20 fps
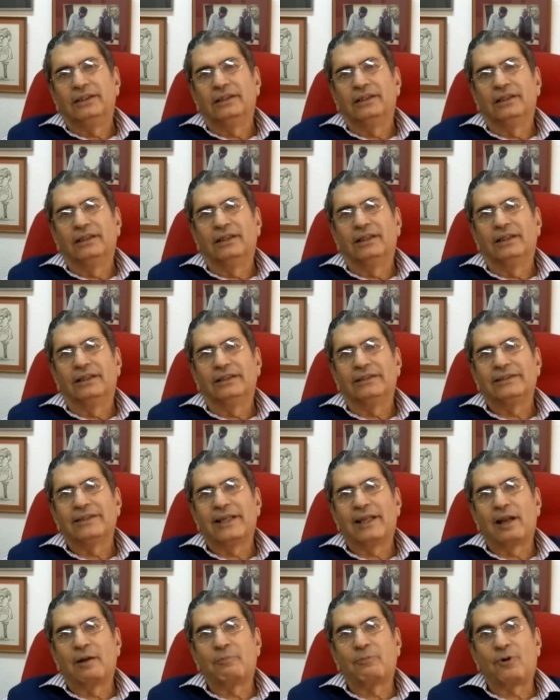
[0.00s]
uh,
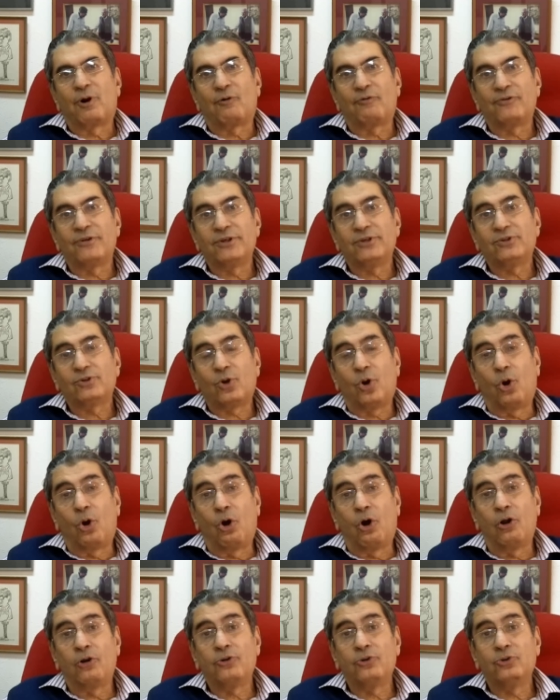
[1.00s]
there are profits,
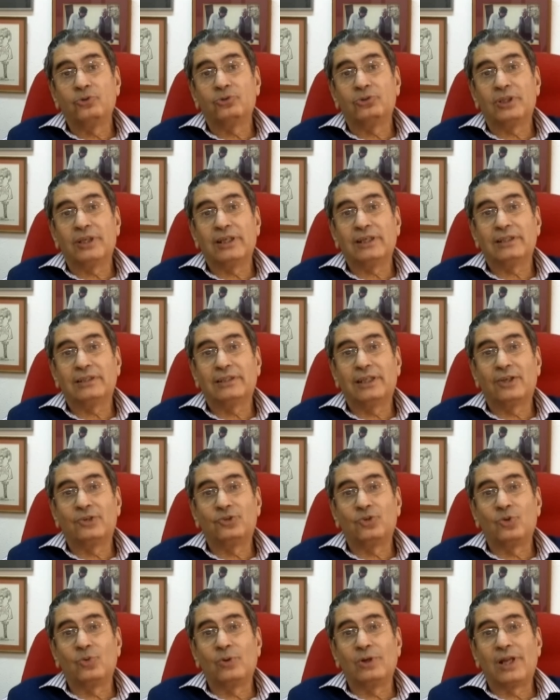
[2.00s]
or you think
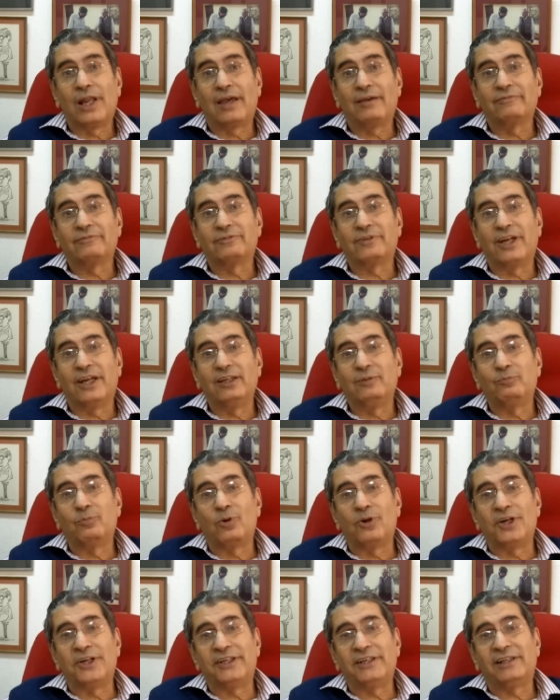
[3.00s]
that you will have great
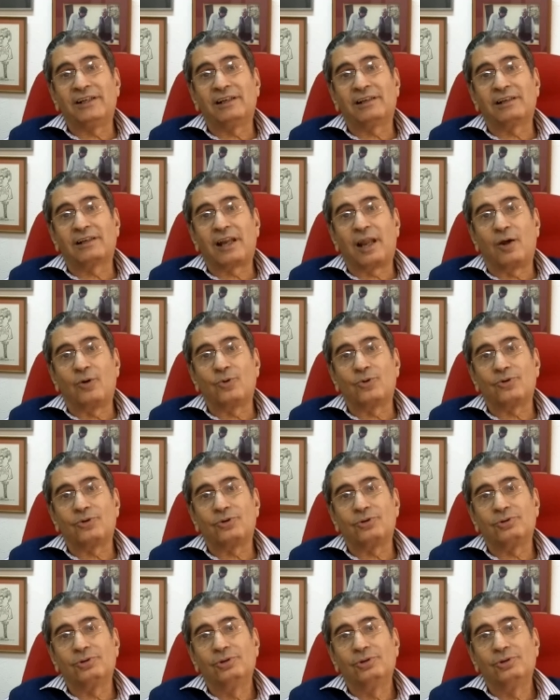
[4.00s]
political clout